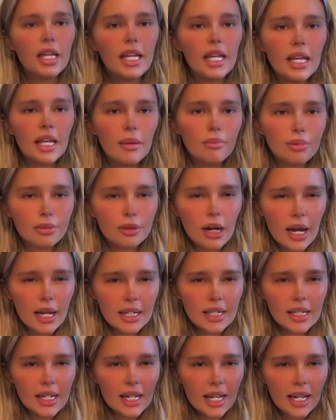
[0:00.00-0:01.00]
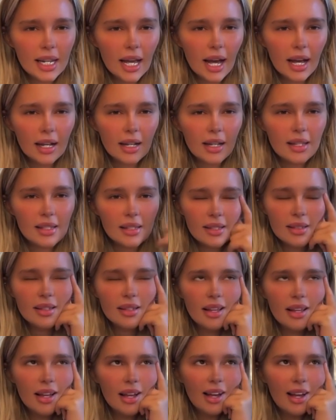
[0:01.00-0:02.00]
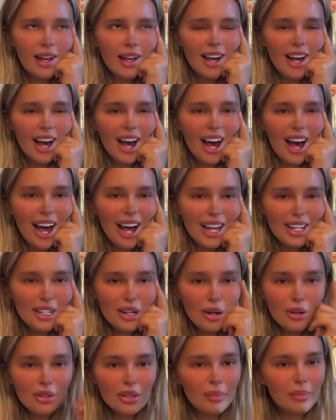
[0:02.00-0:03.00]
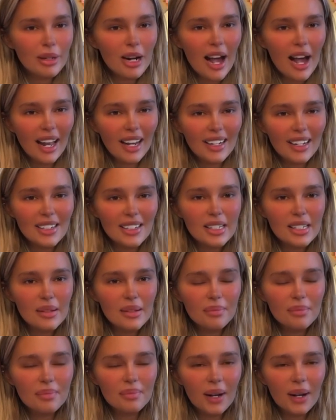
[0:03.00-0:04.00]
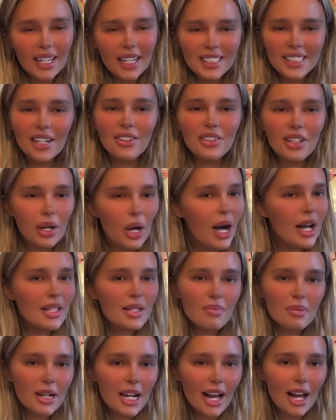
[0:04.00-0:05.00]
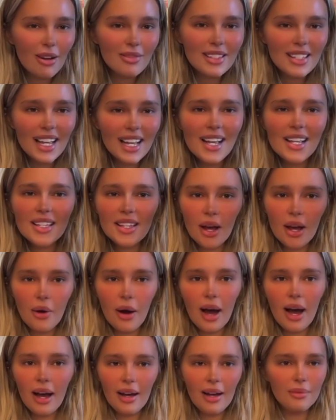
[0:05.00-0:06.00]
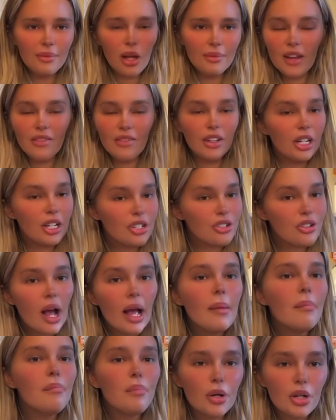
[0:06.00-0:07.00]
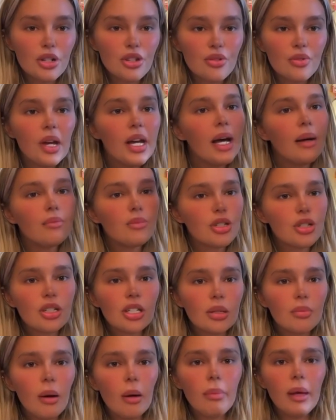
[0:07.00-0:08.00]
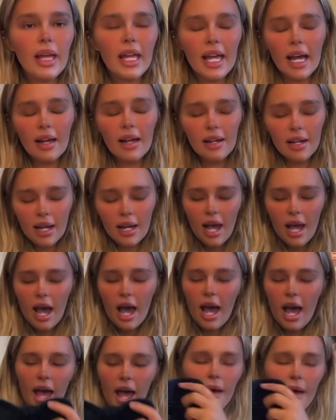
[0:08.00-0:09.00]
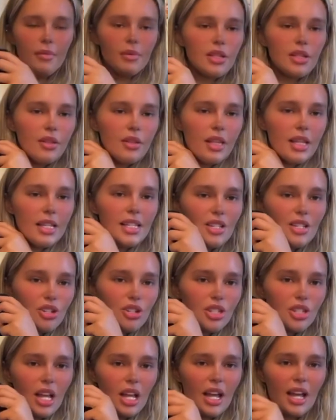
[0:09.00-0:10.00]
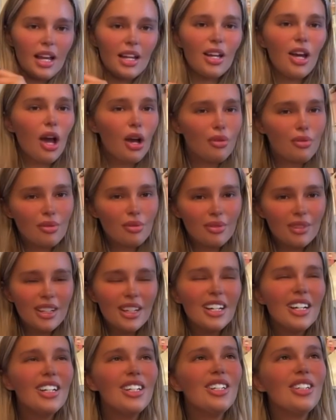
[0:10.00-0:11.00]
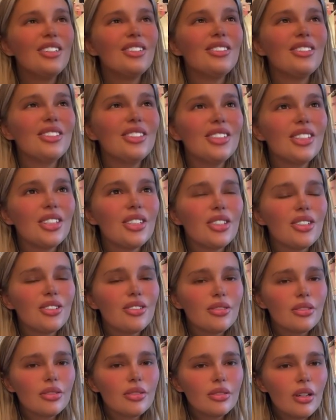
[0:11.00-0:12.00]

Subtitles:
the brand here, because I know the brand but I don't know how to pronounce it, so I'm not even gonna try and butcher it. I'm just gonna pop it here. So this is just a crochet.